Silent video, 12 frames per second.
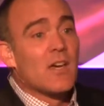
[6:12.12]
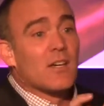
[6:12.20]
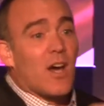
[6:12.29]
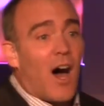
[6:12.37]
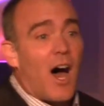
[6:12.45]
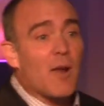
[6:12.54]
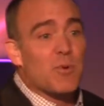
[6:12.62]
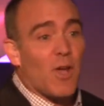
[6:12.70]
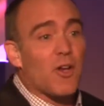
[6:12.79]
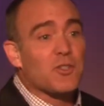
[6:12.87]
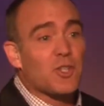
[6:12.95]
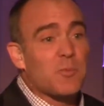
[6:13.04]
God,
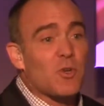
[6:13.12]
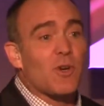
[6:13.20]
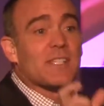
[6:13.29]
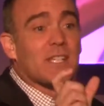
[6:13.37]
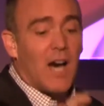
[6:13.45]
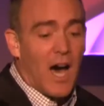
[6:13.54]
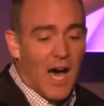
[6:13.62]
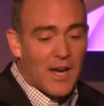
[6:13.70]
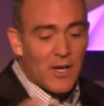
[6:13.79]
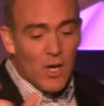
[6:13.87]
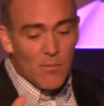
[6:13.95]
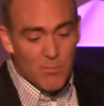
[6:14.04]
all scripture is
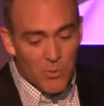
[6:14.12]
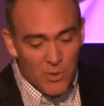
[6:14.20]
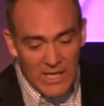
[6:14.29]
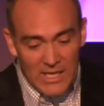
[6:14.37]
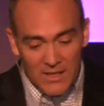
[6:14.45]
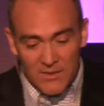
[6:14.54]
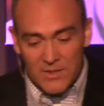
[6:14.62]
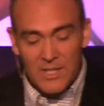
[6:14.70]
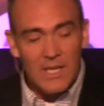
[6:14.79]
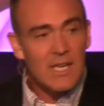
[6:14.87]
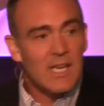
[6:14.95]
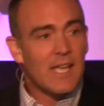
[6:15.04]
God breathed.
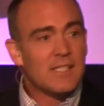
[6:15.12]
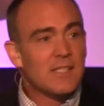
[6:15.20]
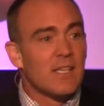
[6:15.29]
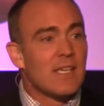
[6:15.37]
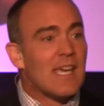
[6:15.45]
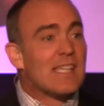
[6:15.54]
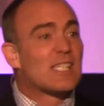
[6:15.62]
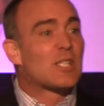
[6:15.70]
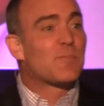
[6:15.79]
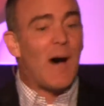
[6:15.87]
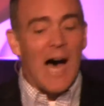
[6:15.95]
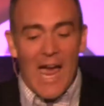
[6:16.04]
It's
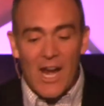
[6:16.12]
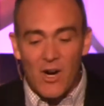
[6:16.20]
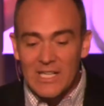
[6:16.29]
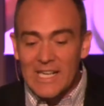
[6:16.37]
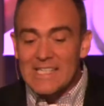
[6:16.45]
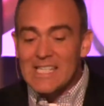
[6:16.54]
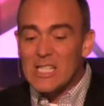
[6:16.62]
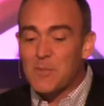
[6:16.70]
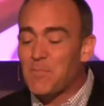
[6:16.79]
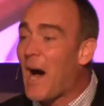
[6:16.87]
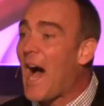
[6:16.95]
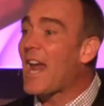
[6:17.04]
inspired. And
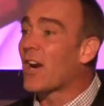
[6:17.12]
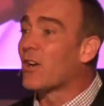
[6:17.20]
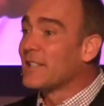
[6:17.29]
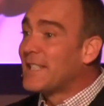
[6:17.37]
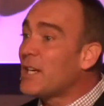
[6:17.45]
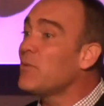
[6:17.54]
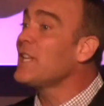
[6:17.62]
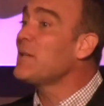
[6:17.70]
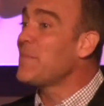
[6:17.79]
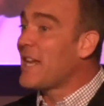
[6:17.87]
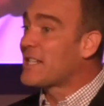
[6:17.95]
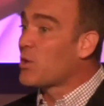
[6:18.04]
inspire literally
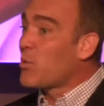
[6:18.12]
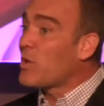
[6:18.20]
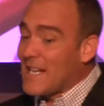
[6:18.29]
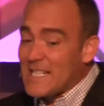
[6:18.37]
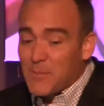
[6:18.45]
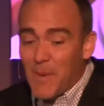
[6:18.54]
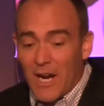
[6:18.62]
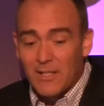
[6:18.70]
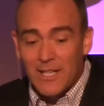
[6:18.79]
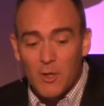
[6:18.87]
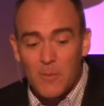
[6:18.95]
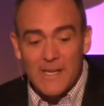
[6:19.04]
means, the word inspire
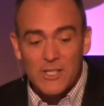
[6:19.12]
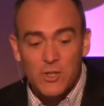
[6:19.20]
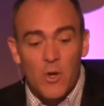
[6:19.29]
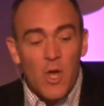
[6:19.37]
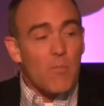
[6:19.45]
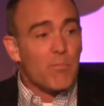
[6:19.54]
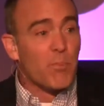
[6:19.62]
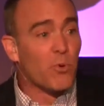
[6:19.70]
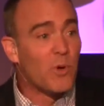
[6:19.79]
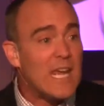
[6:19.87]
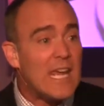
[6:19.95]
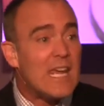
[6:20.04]
literally means to
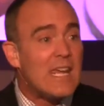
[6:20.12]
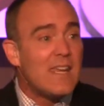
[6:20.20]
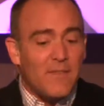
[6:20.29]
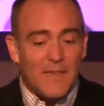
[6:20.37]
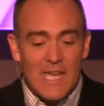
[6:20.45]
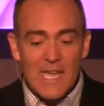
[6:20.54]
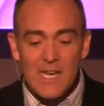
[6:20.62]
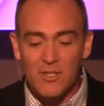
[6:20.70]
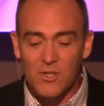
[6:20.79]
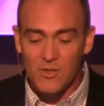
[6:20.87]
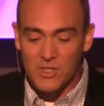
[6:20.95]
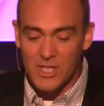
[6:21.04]
breathe
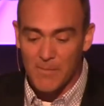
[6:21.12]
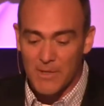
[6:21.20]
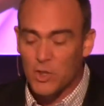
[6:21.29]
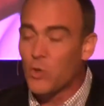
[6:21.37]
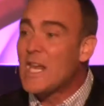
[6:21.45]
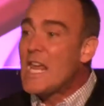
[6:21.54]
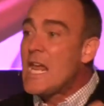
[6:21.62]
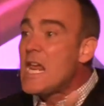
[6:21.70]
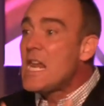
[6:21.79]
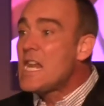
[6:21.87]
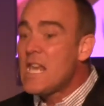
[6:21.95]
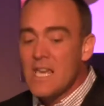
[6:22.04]
into someone, to
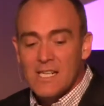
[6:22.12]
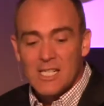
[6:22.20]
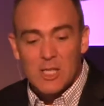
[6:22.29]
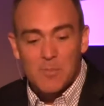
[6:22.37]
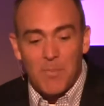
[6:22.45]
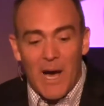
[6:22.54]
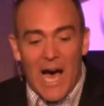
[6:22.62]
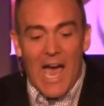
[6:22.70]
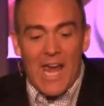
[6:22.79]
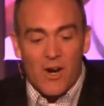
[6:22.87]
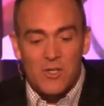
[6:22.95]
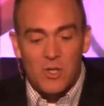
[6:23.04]

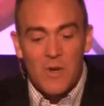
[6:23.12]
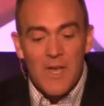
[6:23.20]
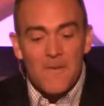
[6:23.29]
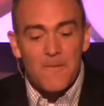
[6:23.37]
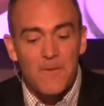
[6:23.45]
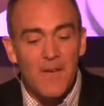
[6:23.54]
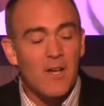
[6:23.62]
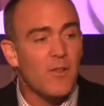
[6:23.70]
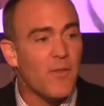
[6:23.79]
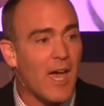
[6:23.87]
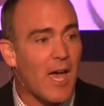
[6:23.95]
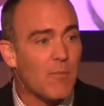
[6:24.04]
inspire, to fill
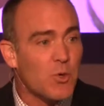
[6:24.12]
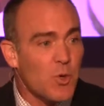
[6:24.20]
them